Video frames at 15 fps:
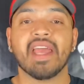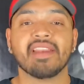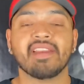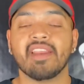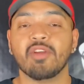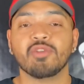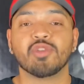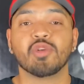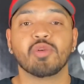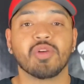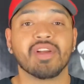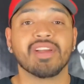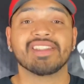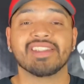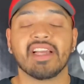that
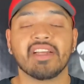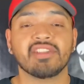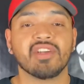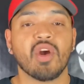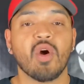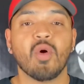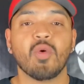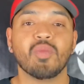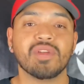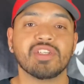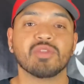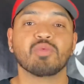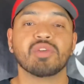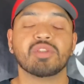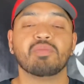intruder inside your home, which
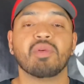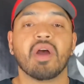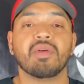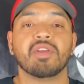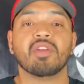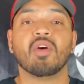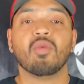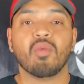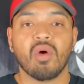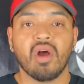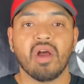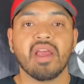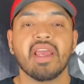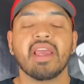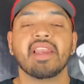is what you probably don't
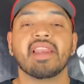want.